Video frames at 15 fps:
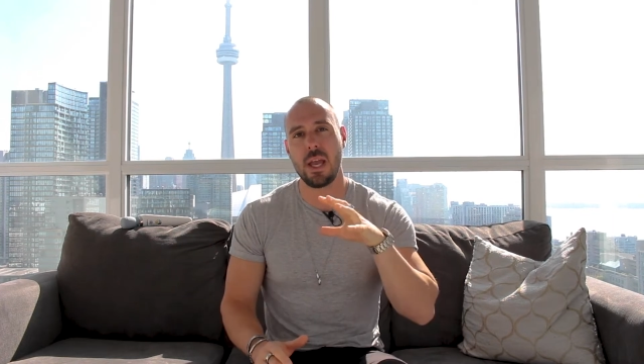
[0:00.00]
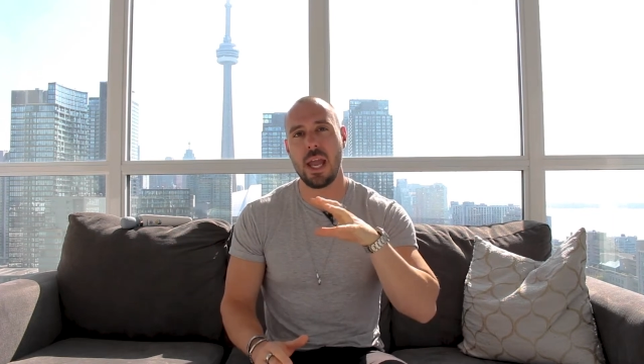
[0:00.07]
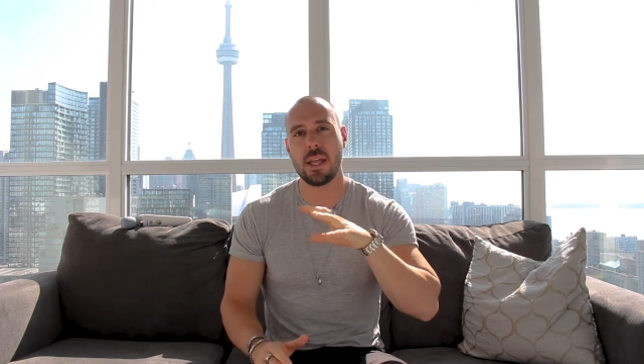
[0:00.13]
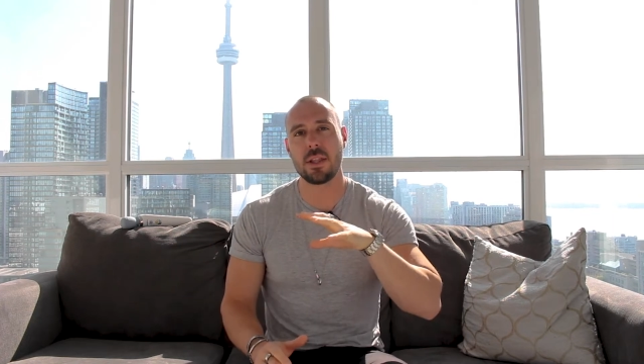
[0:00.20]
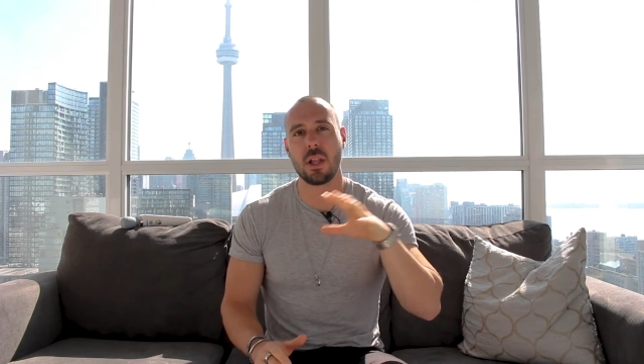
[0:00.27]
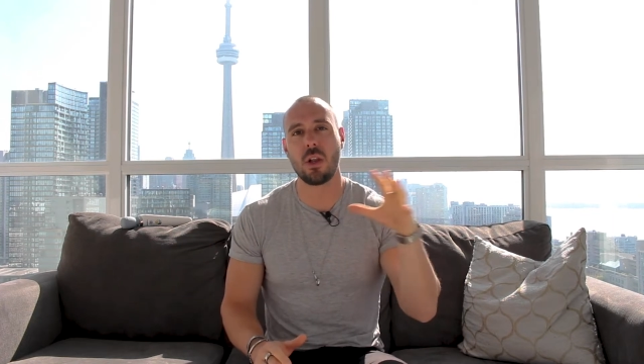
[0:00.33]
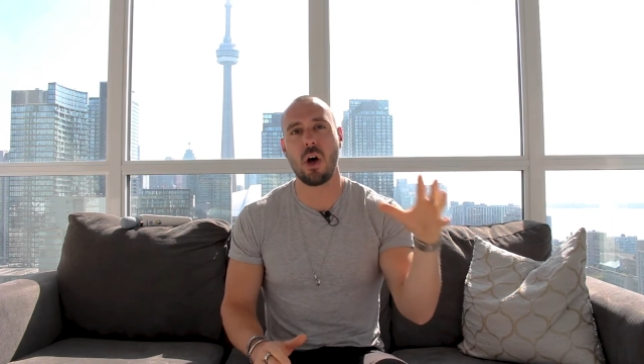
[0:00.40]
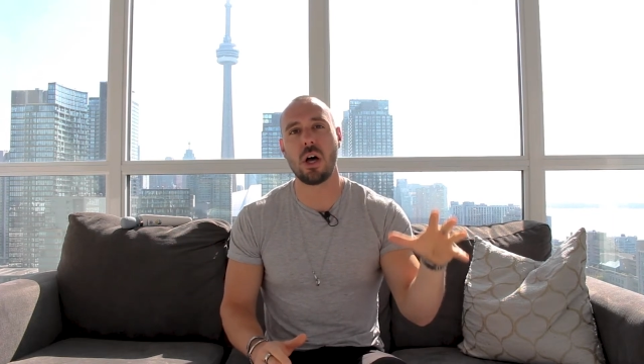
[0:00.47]
In
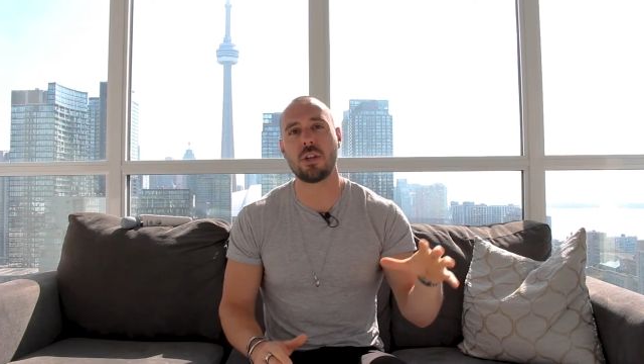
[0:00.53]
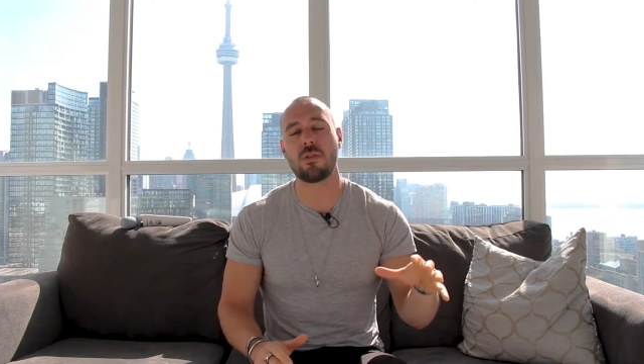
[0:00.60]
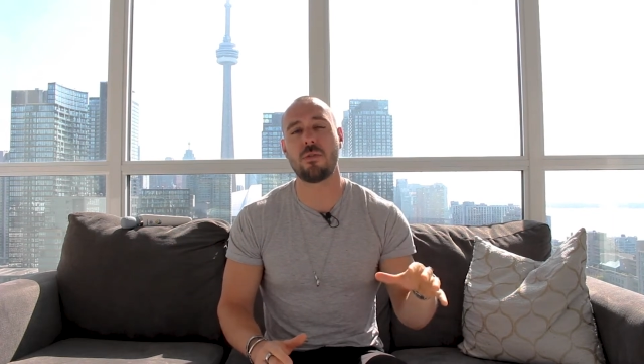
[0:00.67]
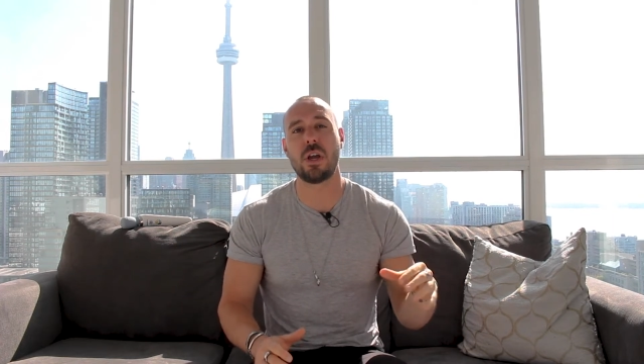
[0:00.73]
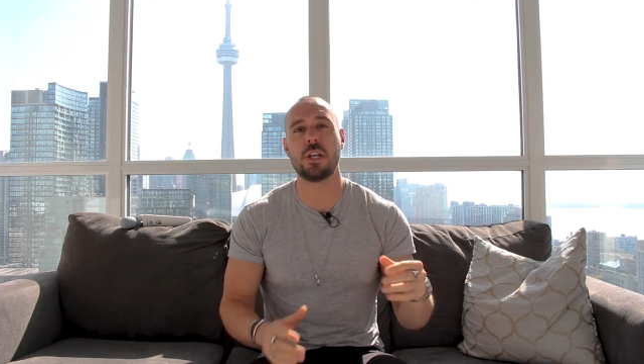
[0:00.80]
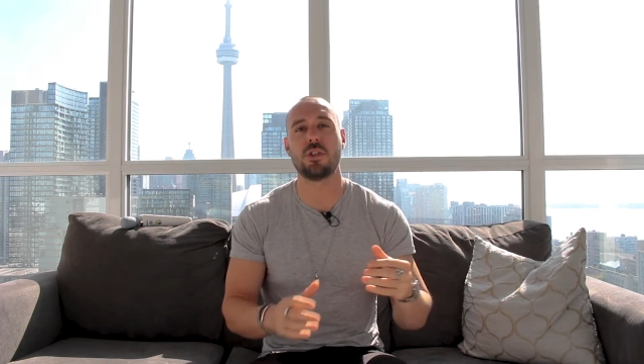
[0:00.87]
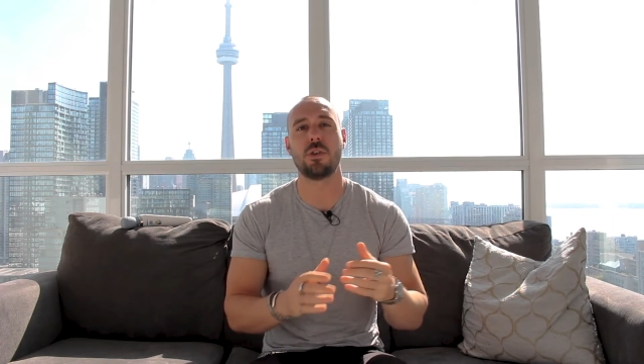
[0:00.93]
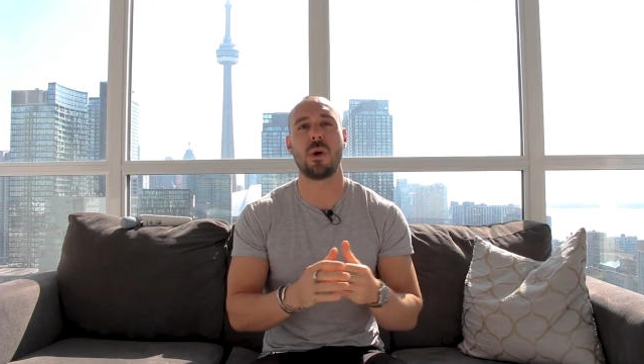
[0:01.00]
the launch
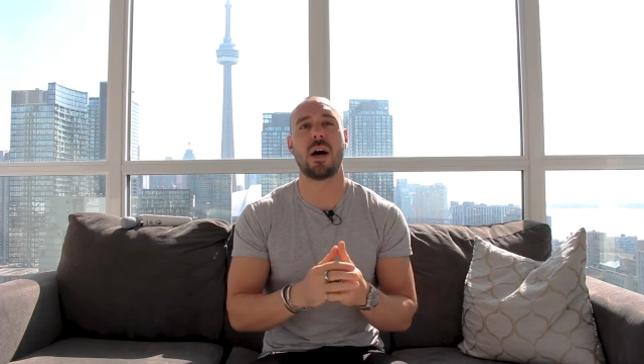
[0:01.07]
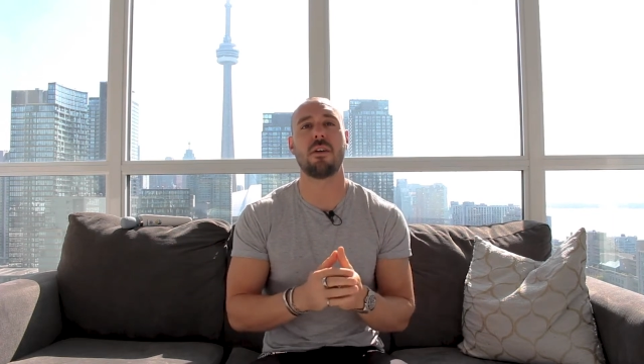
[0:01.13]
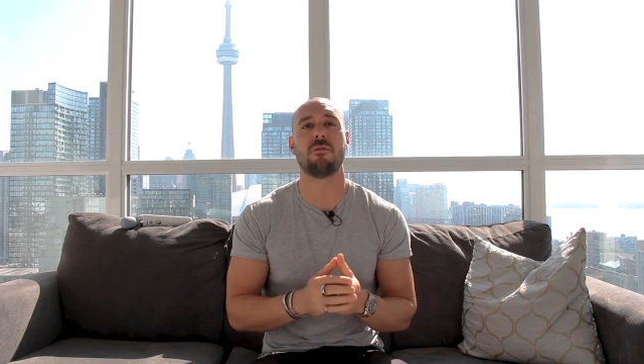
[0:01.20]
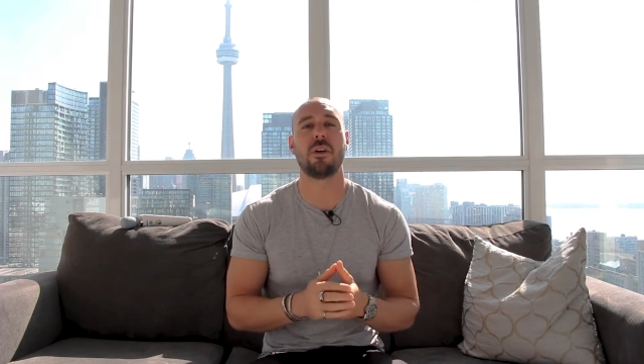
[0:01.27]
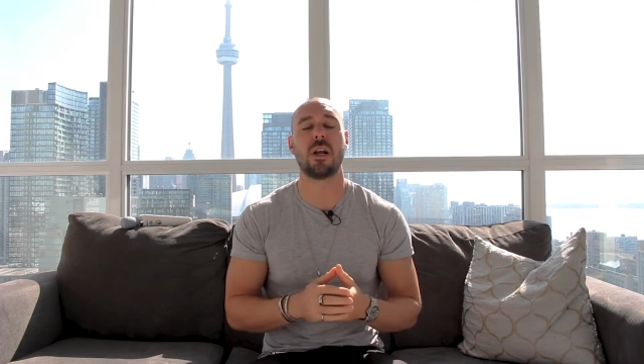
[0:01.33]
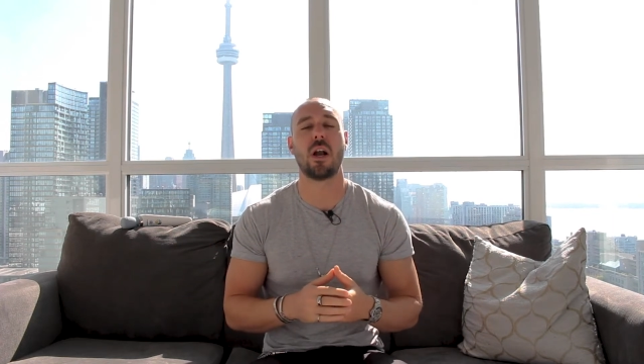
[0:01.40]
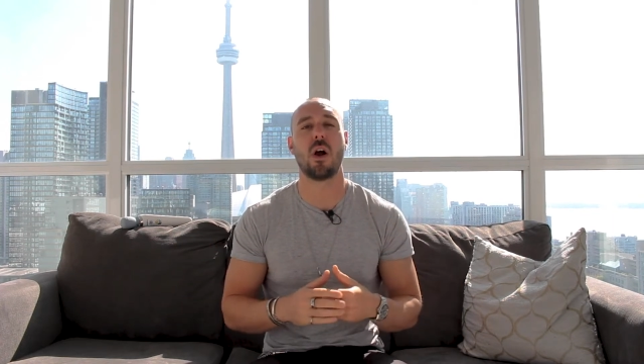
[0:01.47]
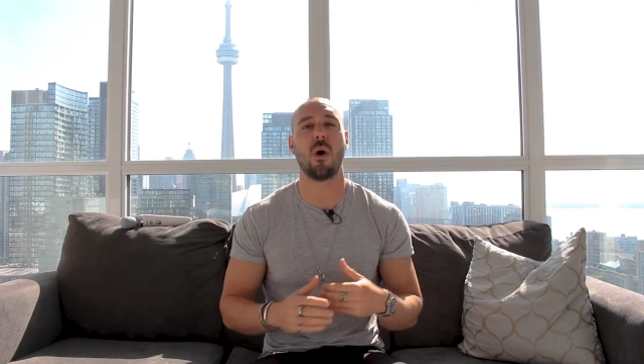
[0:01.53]
phase, you got to
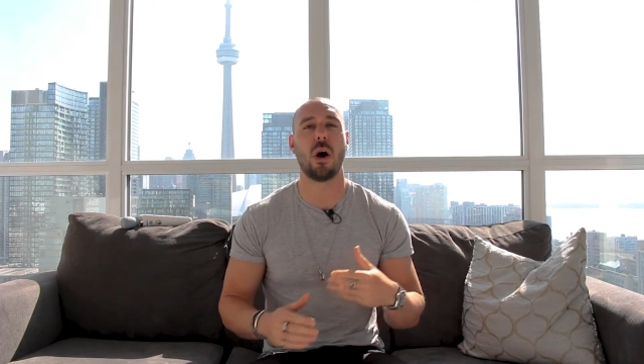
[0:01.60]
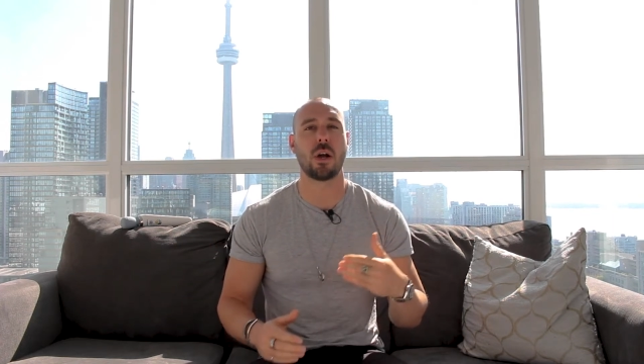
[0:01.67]
figure out